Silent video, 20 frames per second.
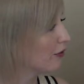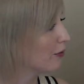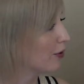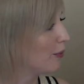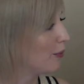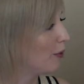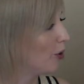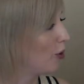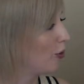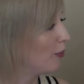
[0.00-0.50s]
a
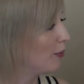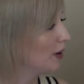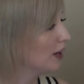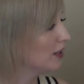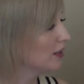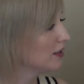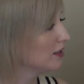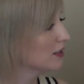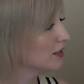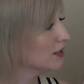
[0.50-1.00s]

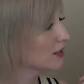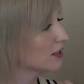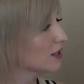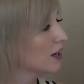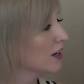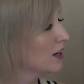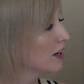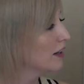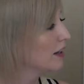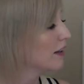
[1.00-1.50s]
moment
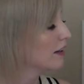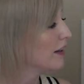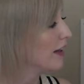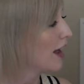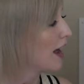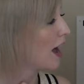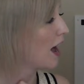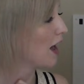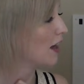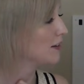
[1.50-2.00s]

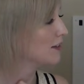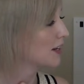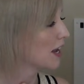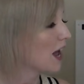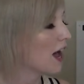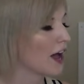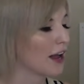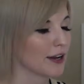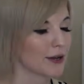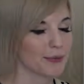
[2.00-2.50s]
that
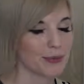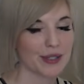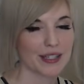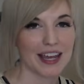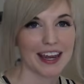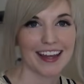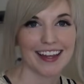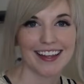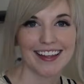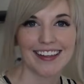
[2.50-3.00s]
I am
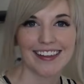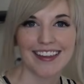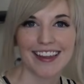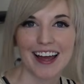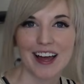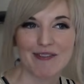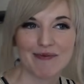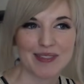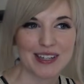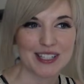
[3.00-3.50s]
saying
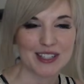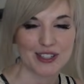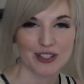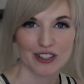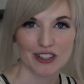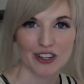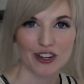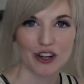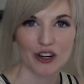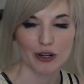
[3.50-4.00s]
that Mr.
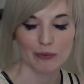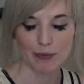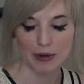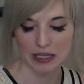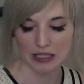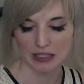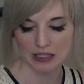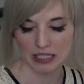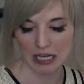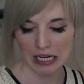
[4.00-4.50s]

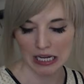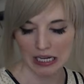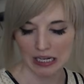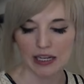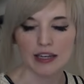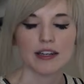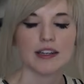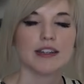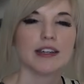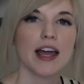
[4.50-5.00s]
Kirkman's
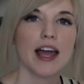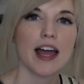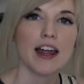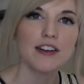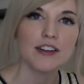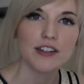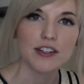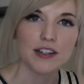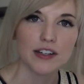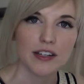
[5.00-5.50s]

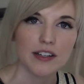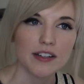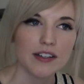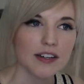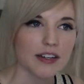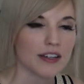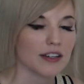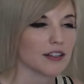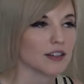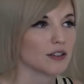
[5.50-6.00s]
intention
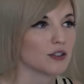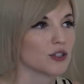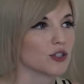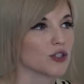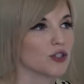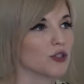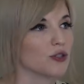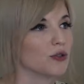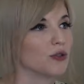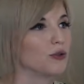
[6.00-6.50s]
is
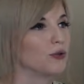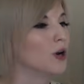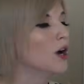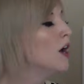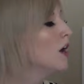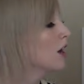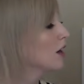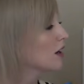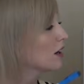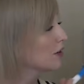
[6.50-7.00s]
to
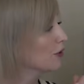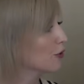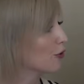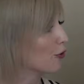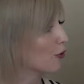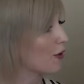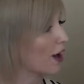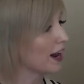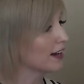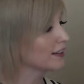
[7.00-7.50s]

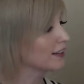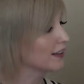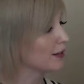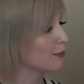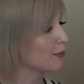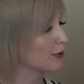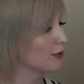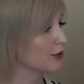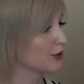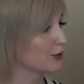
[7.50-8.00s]
directly
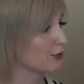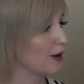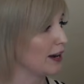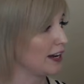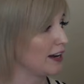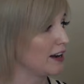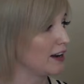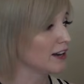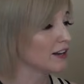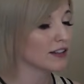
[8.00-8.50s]
persuade
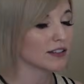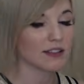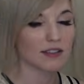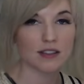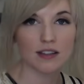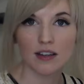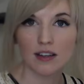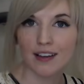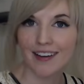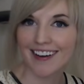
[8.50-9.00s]
us
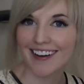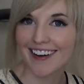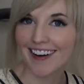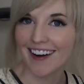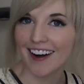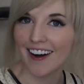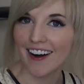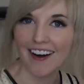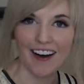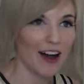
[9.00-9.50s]

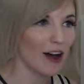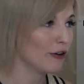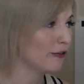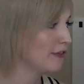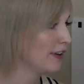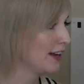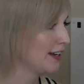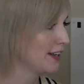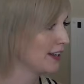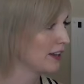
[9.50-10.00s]
of
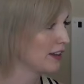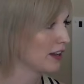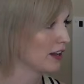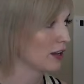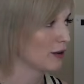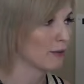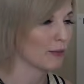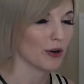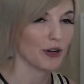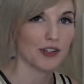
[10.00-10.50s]
anything in
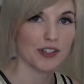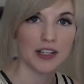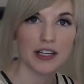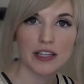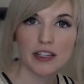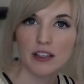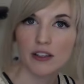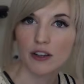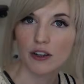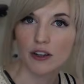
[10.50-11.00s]

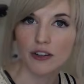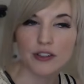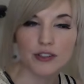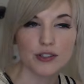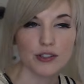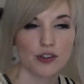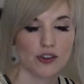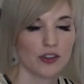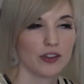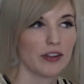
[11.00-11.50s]
particular,
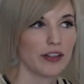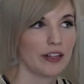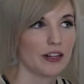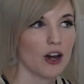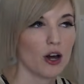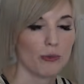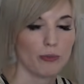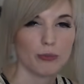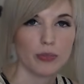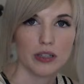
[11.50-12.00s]
certainly
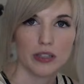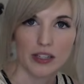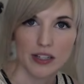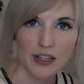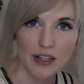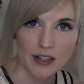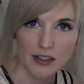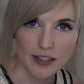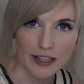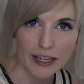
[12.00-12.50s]
not
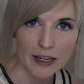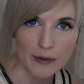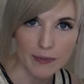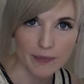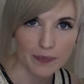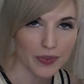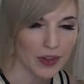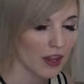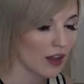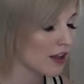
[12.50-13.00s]
politically,
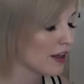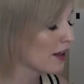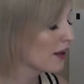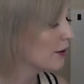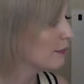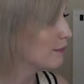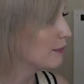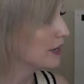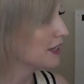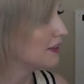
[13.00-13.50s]
but